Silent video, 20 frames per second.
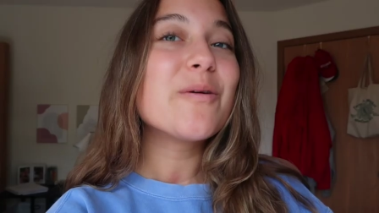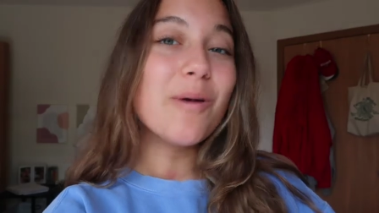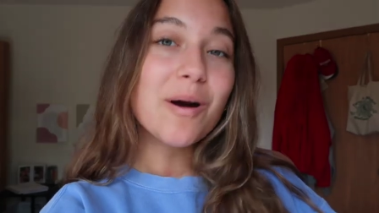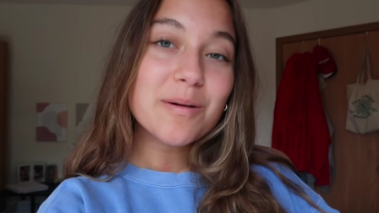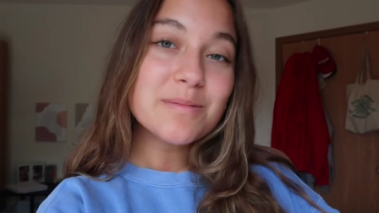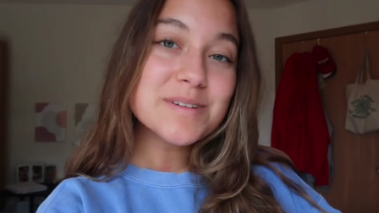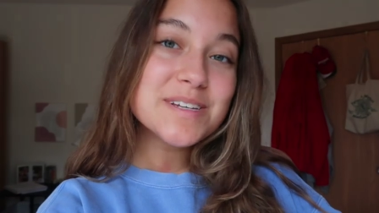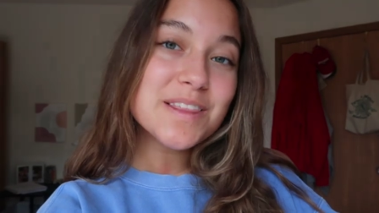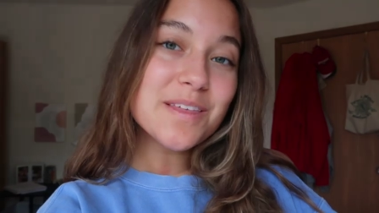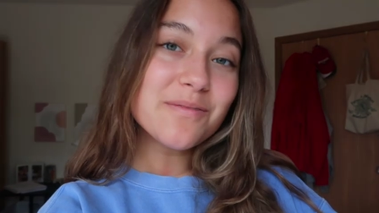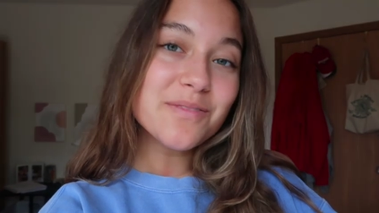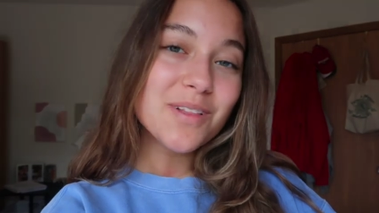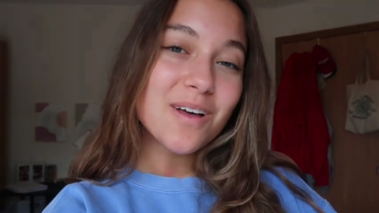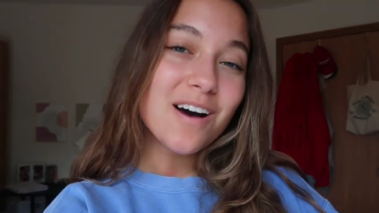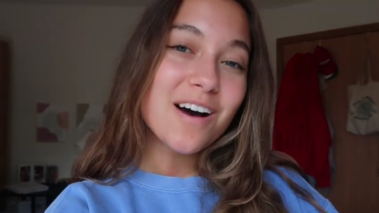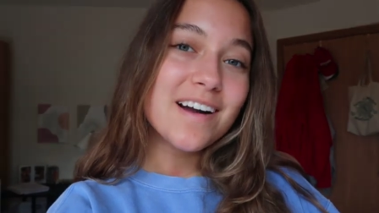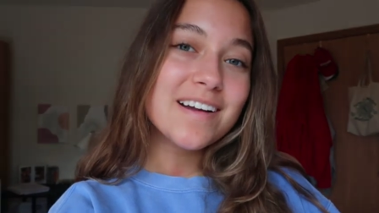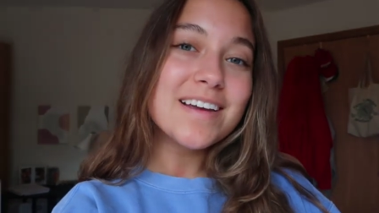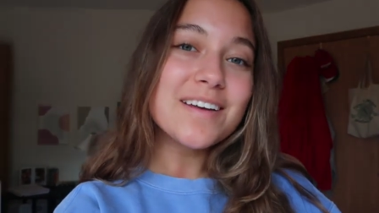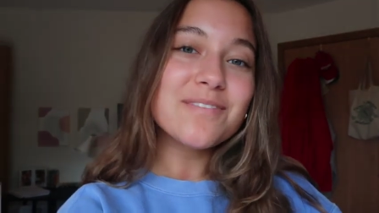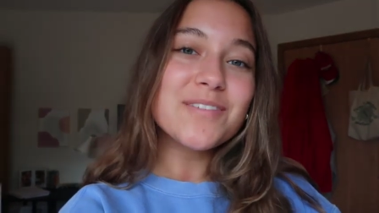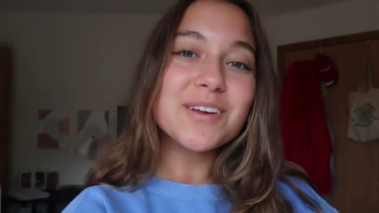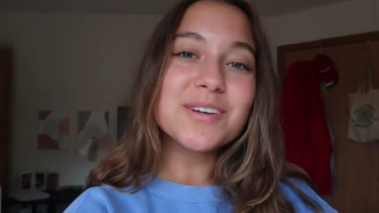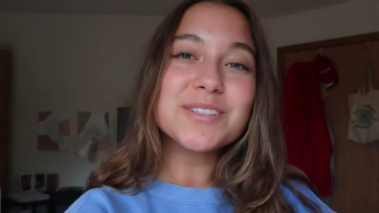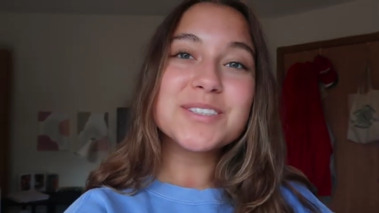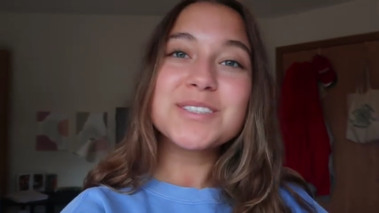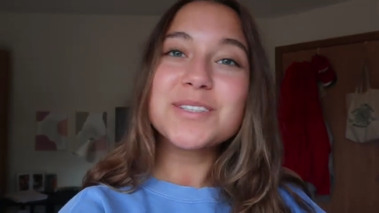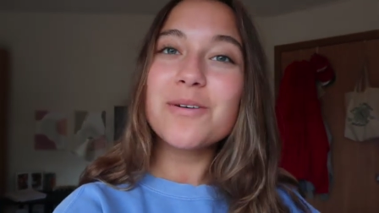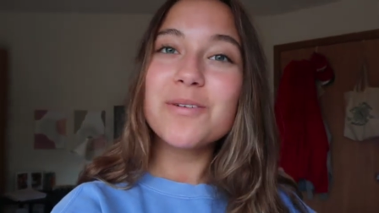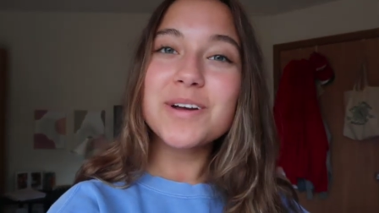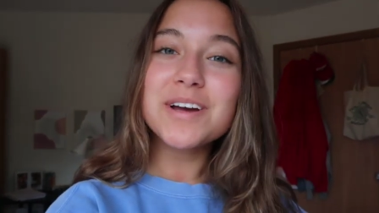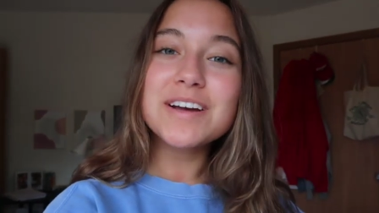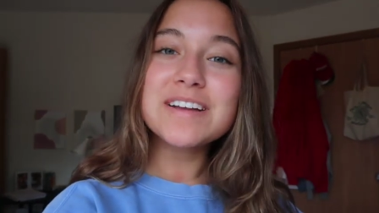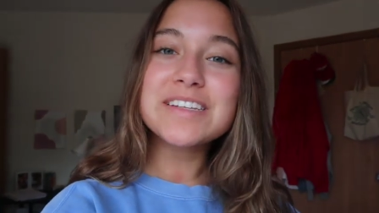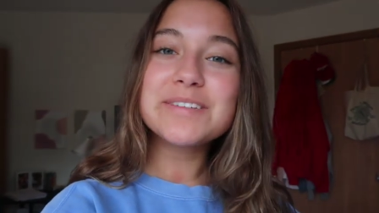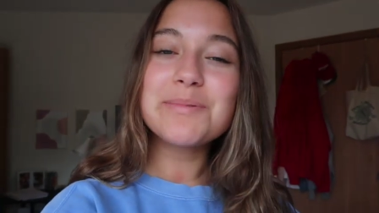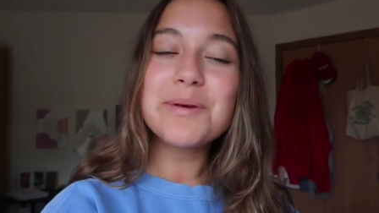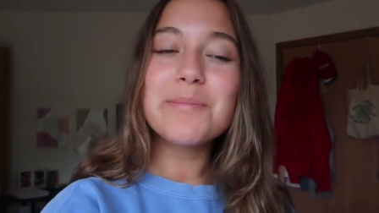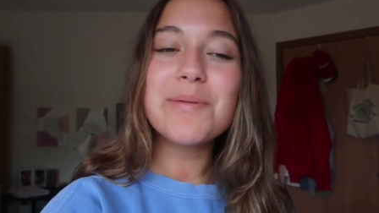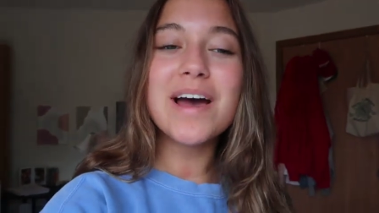Welcome to the vlog. It feels so good
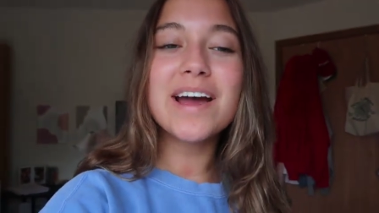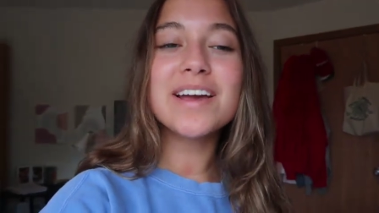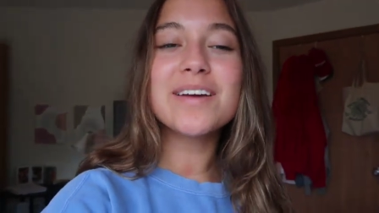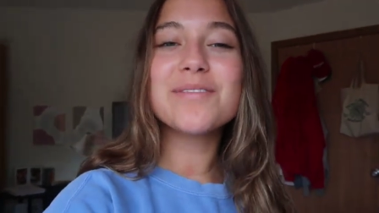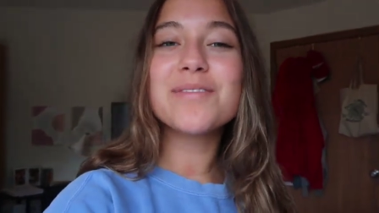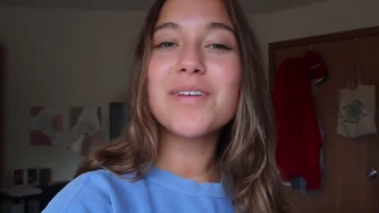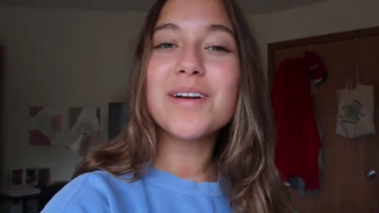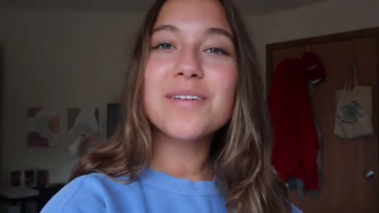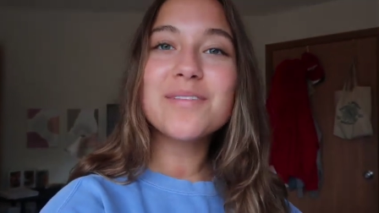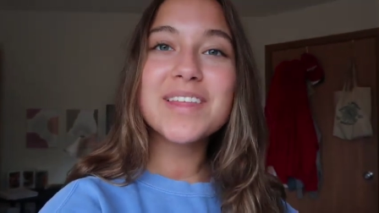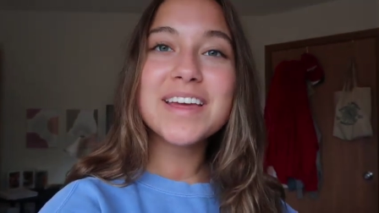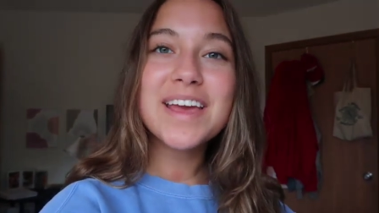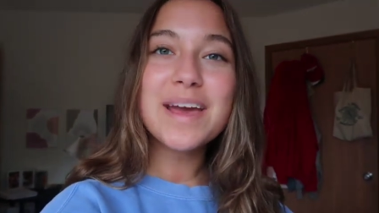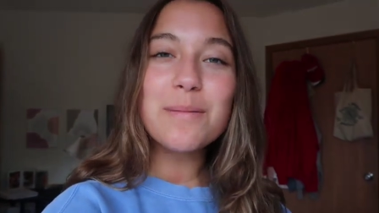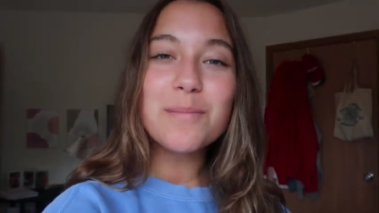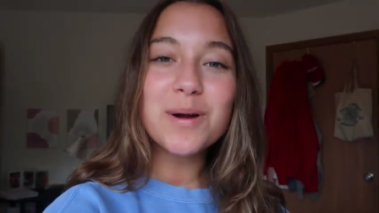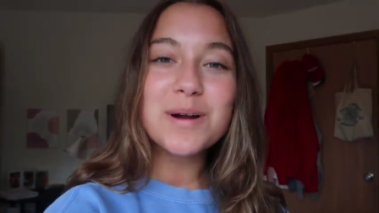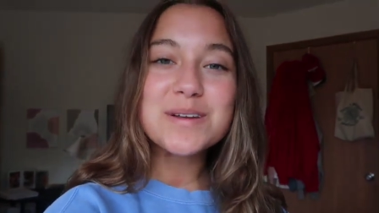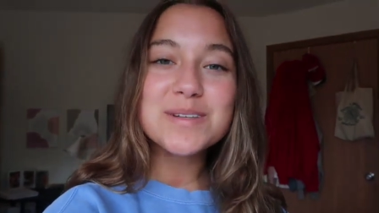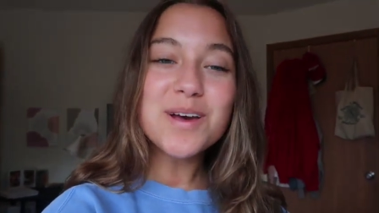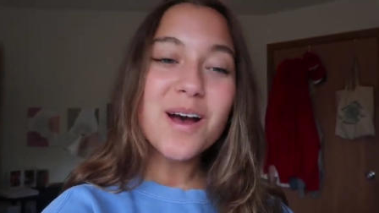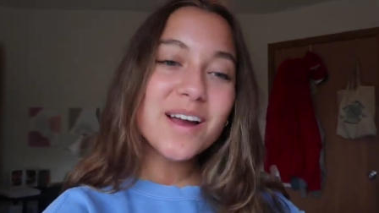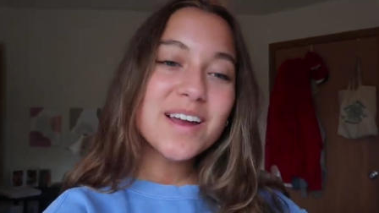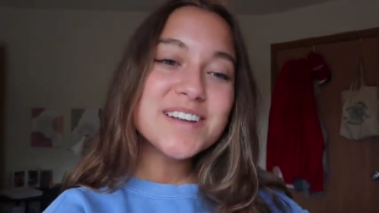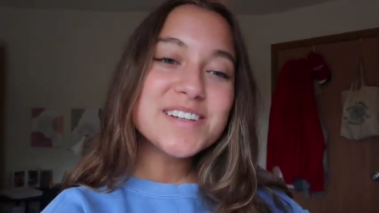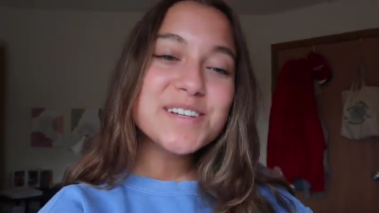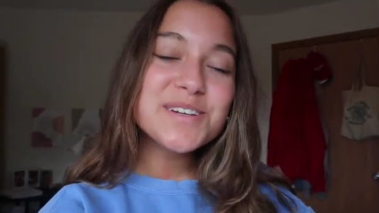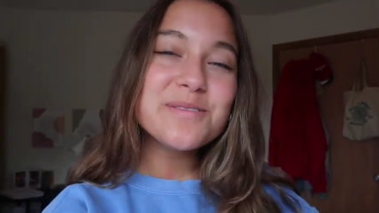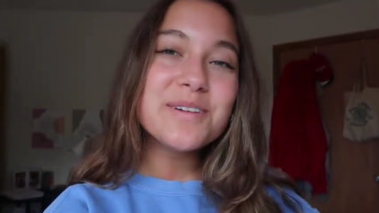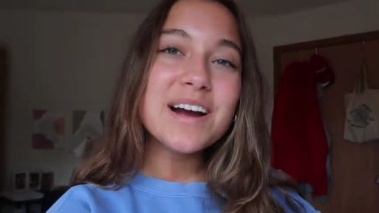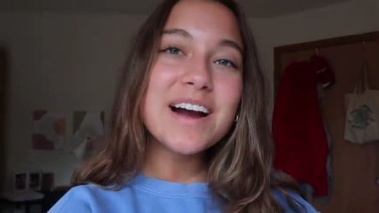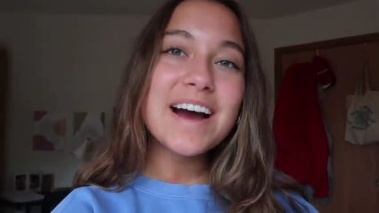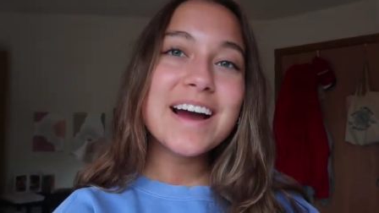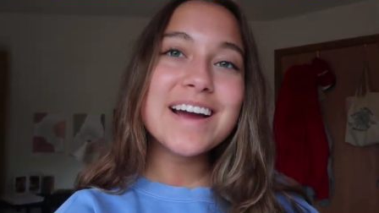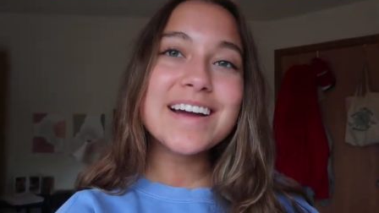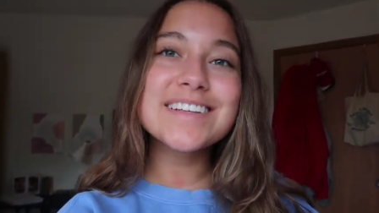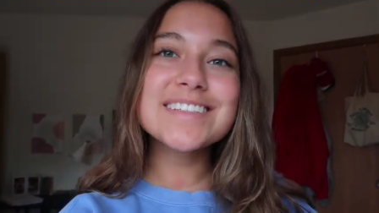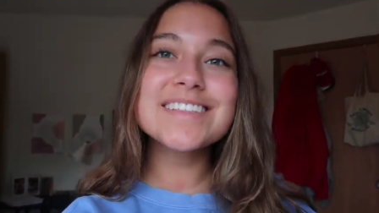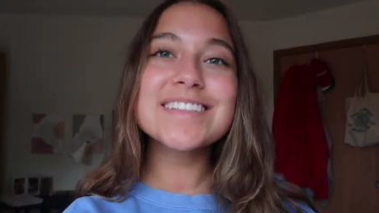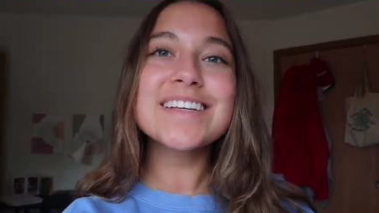to be back in front of the camera and talking to you
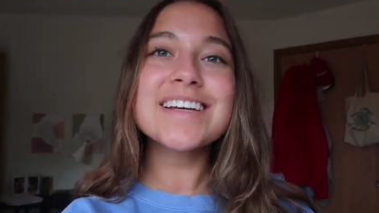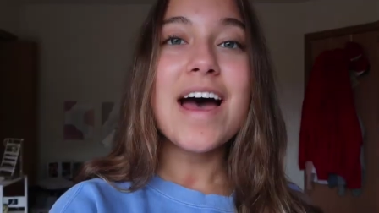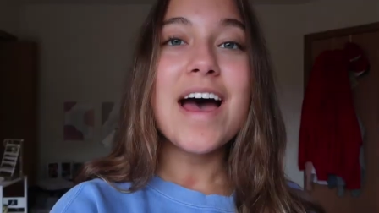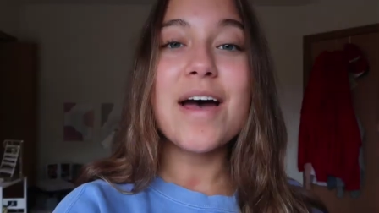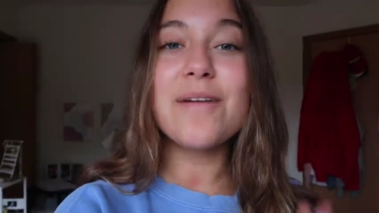guys.